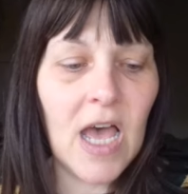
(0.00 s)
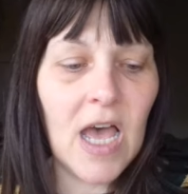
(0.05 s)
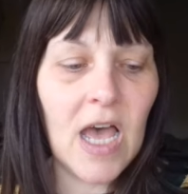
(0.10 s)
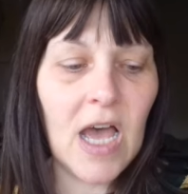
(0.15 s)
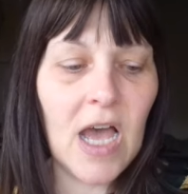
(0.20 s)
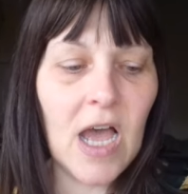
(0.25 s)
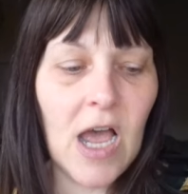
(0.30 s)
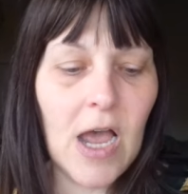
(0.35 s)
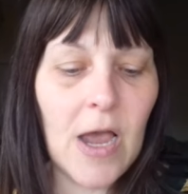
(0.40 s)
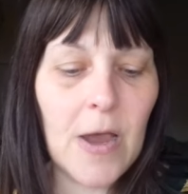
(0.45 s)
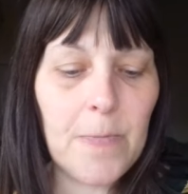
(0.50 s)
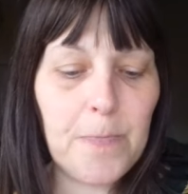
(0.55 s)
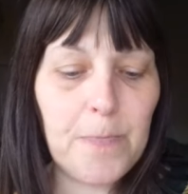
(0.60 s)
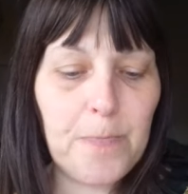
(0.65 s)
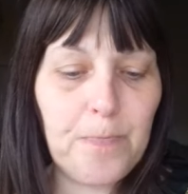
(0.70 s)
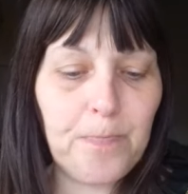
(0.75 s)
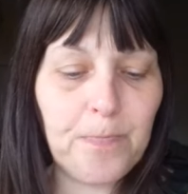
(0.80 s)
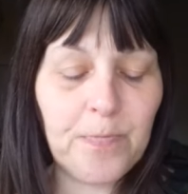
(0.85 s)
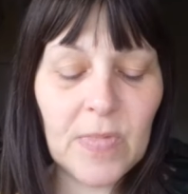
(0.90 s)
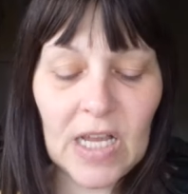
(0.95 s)

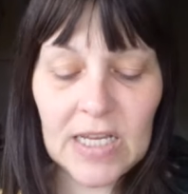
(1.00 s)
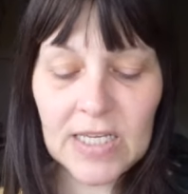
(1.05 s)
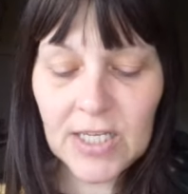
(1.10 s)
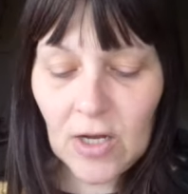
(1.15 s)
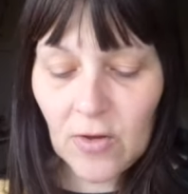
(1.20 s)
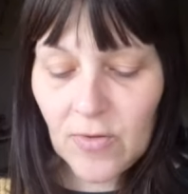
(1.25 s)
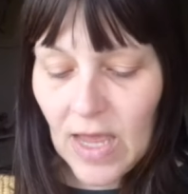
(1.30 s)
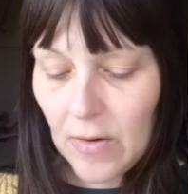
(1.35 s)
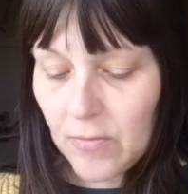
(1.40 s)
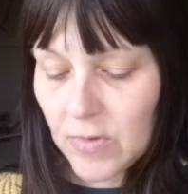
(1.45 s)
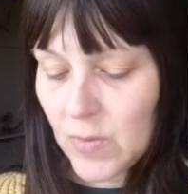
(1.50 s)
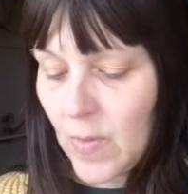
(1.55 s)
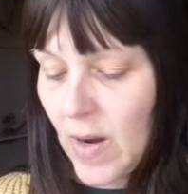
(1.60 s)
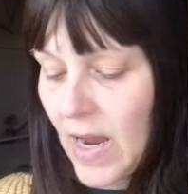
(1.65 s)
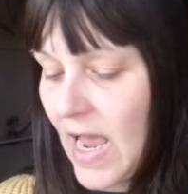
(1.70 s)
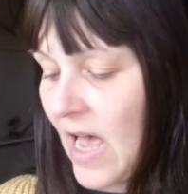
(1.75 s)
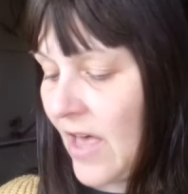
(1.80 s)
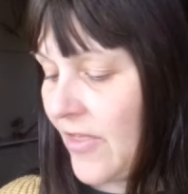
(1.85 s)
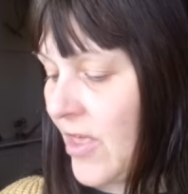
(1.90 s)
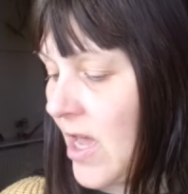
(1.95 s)
Um, so that was
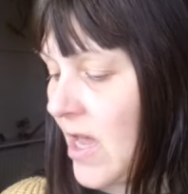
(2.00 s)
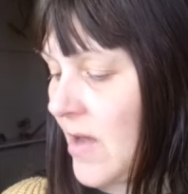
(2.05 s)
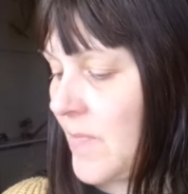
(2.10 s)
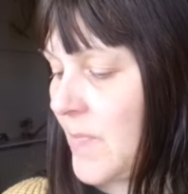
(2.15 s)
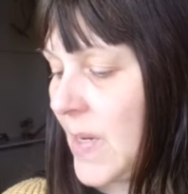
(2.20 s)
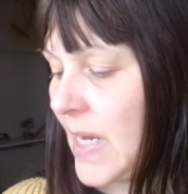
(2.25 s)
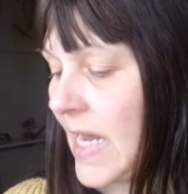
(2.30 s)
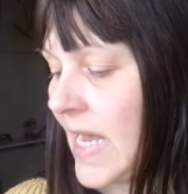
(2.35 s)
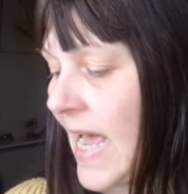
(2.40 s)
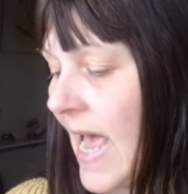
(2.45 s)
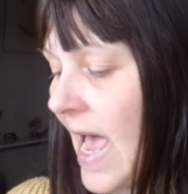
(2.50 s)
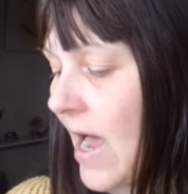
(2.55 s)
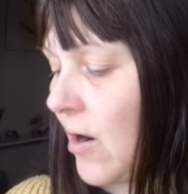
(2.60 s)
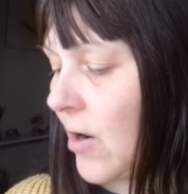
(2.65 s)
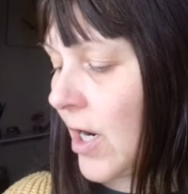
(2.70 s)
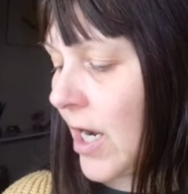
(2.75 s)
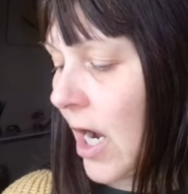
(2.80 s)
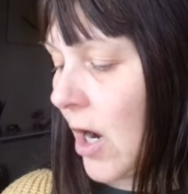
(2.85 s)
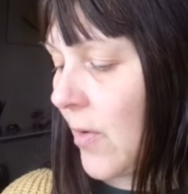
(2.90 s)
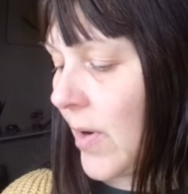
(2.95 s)
my other big
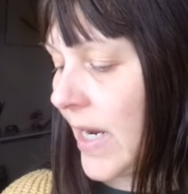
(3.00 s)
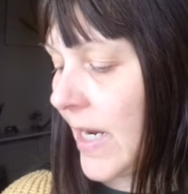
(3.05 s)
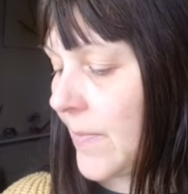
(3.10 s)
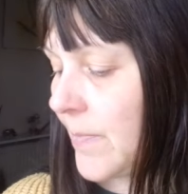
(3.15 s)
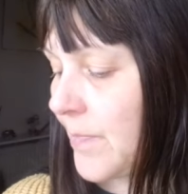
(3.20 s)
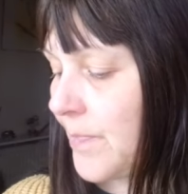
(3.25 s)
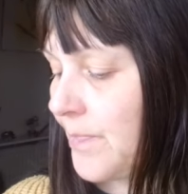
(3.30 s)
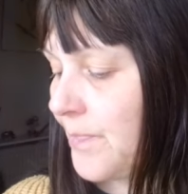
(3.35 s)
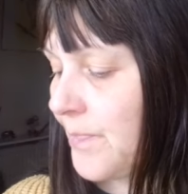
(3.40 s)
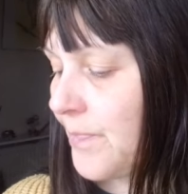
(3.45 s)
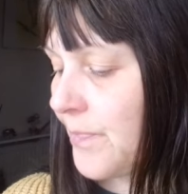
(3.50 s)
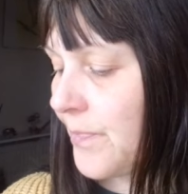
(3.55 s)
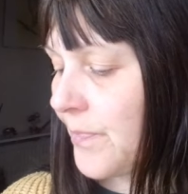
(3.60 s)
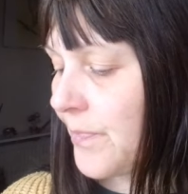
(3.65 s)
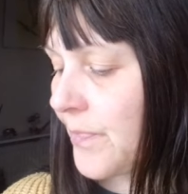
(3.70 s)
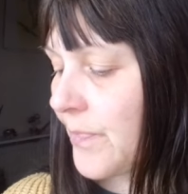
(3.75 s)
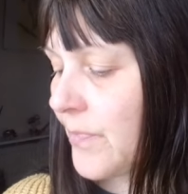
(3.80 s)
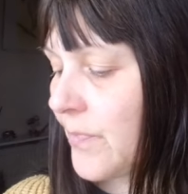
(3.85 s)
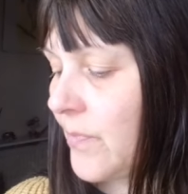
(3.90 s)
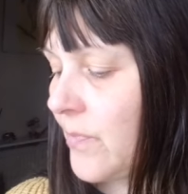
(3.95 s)
outgoing.
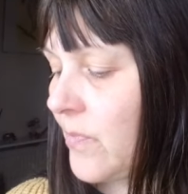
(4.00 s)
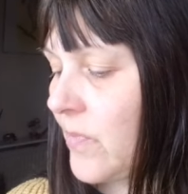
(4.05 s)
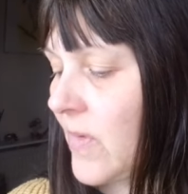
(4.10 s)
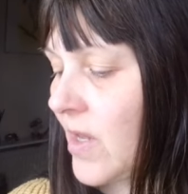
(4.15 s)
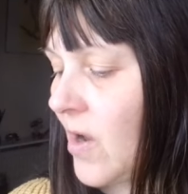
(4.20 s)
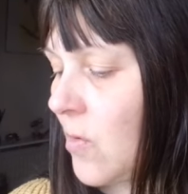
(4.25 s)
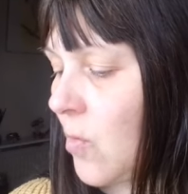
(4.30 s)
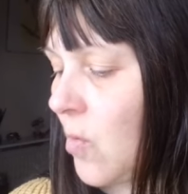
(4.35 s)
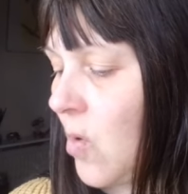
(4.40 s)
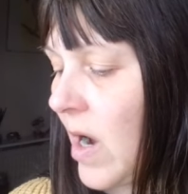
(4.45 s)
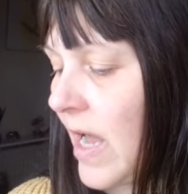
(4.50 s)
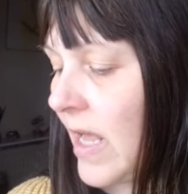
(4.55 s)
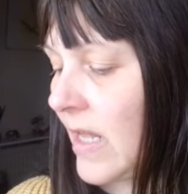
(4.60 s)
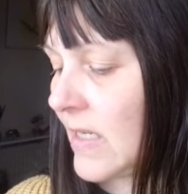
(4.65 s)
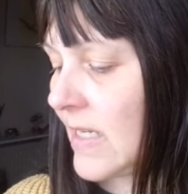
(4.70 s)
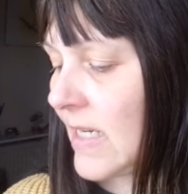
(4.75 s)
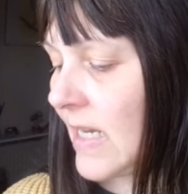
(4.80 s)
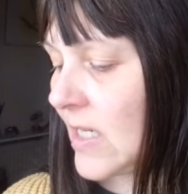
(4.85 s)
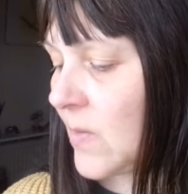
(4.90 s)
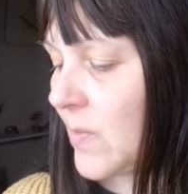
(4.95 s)
What
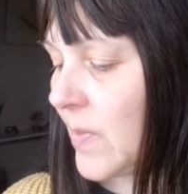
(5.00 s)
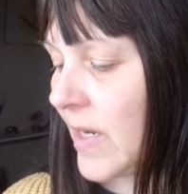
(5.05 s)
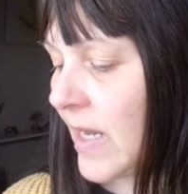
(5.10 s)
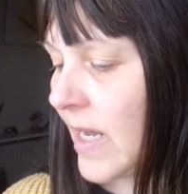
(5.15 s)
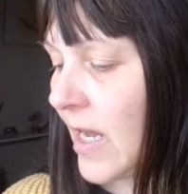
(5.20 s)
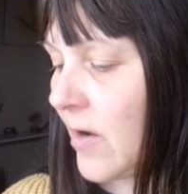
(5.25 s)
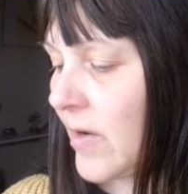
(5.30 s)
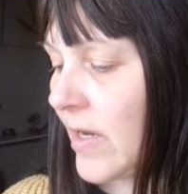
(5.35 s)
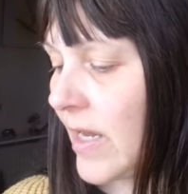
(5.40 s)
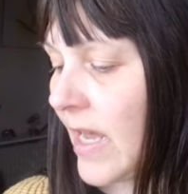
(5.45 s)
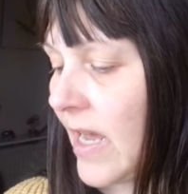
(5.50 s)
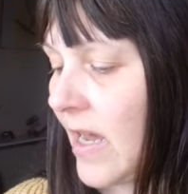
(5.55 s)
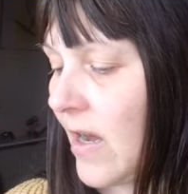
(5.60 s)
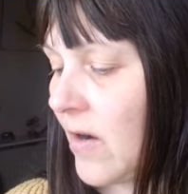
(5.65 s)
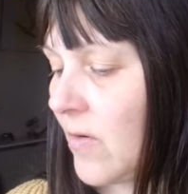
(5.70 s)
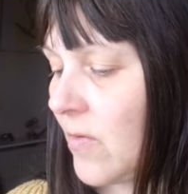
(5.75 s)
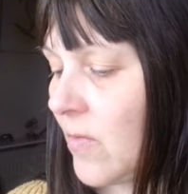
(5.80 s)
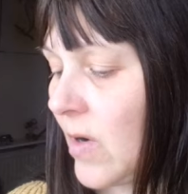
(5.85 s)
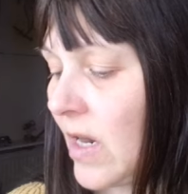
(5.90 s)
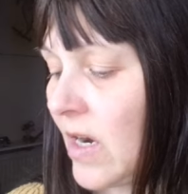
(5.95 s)
else has been going
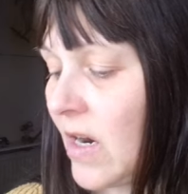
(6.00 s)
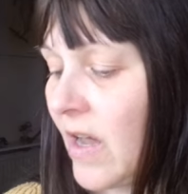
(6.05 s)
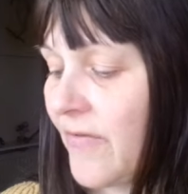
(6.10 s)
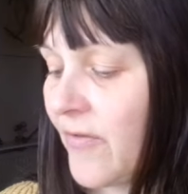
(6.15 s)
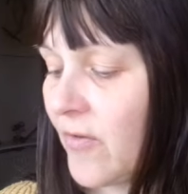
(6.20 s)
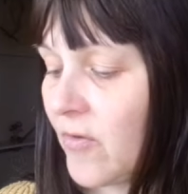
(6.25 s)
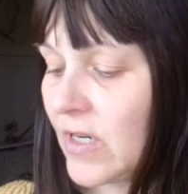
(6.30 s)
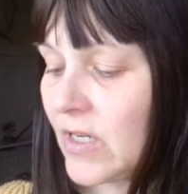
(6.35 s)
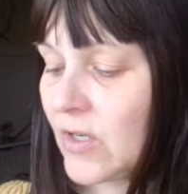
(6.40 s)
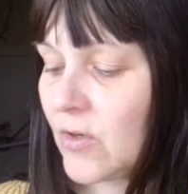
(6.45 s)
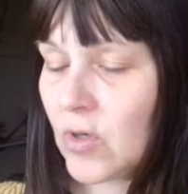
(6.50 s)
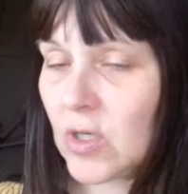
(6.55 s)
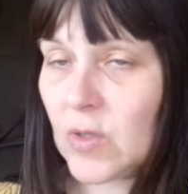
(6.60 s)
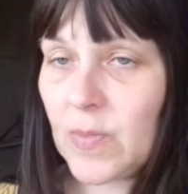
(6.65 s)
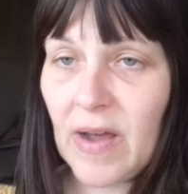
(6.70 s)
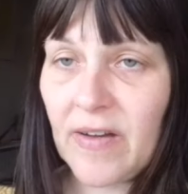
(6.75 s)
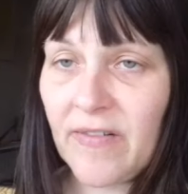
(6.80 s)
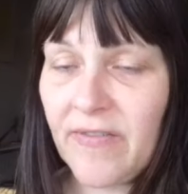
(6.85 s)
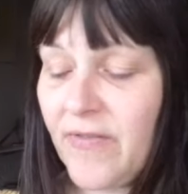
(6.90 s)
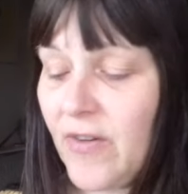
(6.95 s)
out? Well, I've already talked
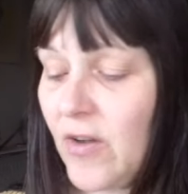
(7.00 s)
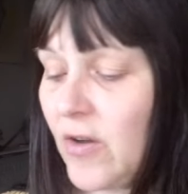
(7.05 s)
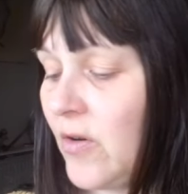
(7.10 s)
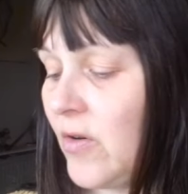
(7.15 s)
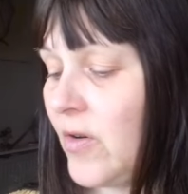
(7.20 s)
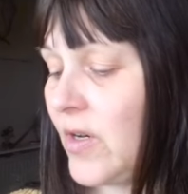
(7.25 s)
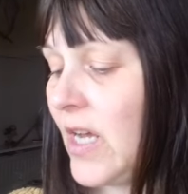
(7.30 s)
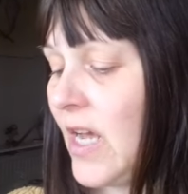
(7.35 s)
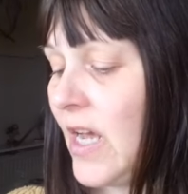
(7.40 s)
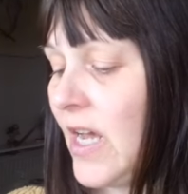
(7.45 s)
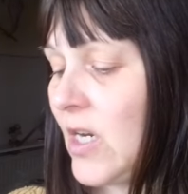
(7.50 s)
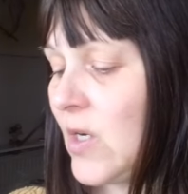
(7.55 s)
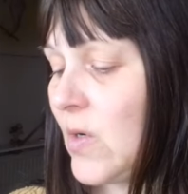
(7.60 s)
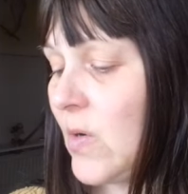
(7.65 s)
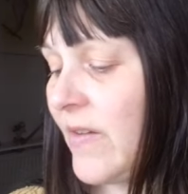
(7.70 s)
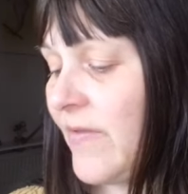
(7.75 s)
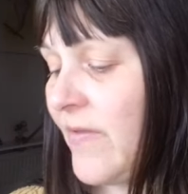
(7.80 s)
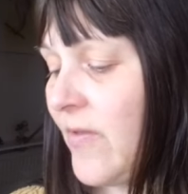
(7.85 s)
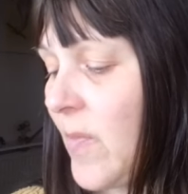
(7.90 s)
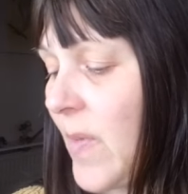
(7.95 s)
about food.
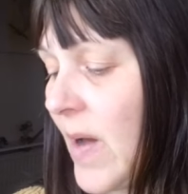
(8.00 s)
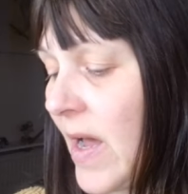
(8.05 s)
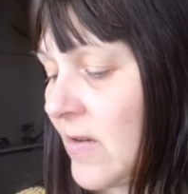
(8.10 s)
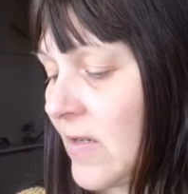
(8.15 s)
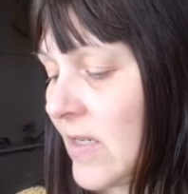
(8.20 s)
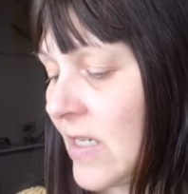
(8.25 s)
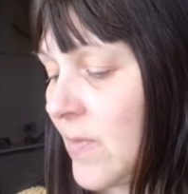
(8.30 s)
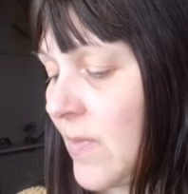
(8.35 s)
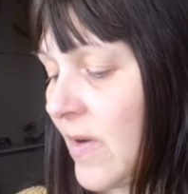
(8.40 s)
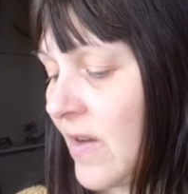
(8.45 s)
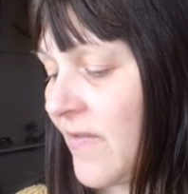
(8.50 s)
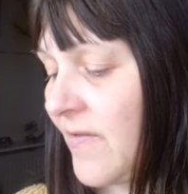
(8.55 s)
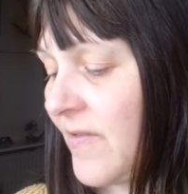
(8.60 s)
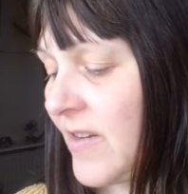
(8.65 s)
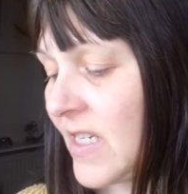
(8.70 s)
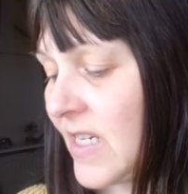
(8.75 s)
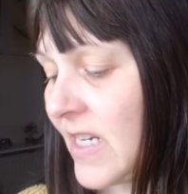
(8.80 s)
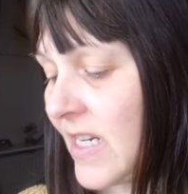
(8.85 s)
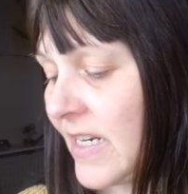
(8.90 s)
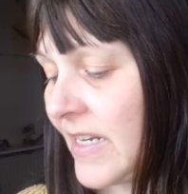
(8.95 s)
Twenty four pounds this month
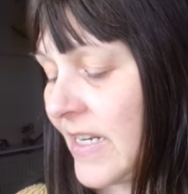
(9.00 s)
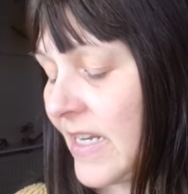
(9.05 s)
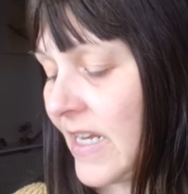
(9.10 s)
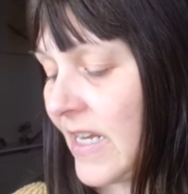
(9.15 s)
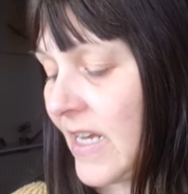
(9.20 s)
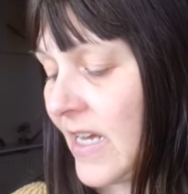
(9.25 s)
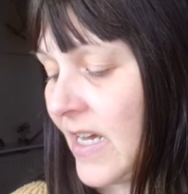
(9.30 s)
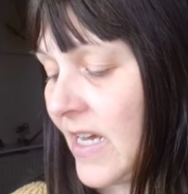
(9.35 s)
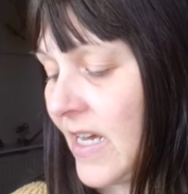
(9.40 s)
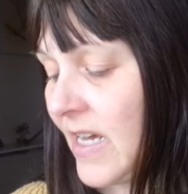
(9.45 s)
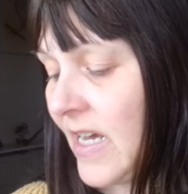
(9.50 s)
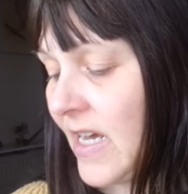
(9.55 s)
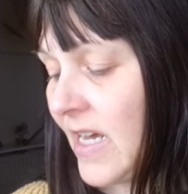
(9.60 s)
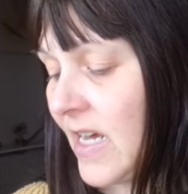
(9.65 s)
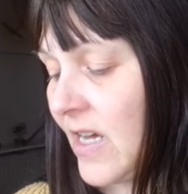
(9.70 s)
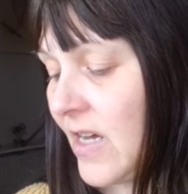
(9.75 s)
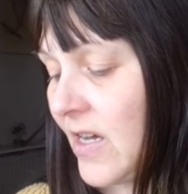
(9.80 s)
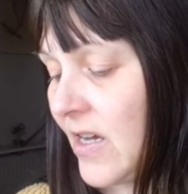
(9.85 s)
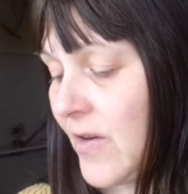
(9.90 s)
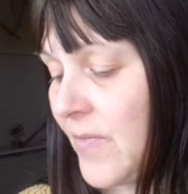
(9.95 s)
physically.
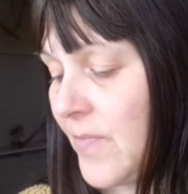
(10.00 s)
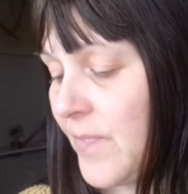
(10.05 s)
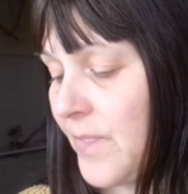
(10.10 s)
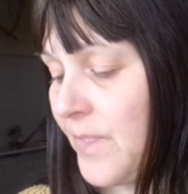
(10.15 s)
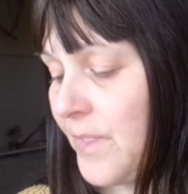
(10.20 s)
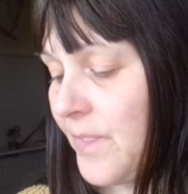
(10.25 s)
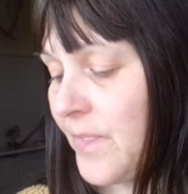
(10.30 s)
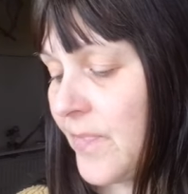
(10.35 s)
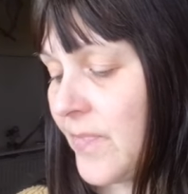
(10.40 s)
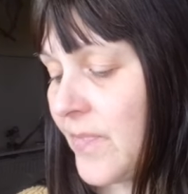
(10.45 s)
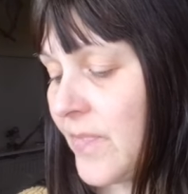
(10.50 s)
Um,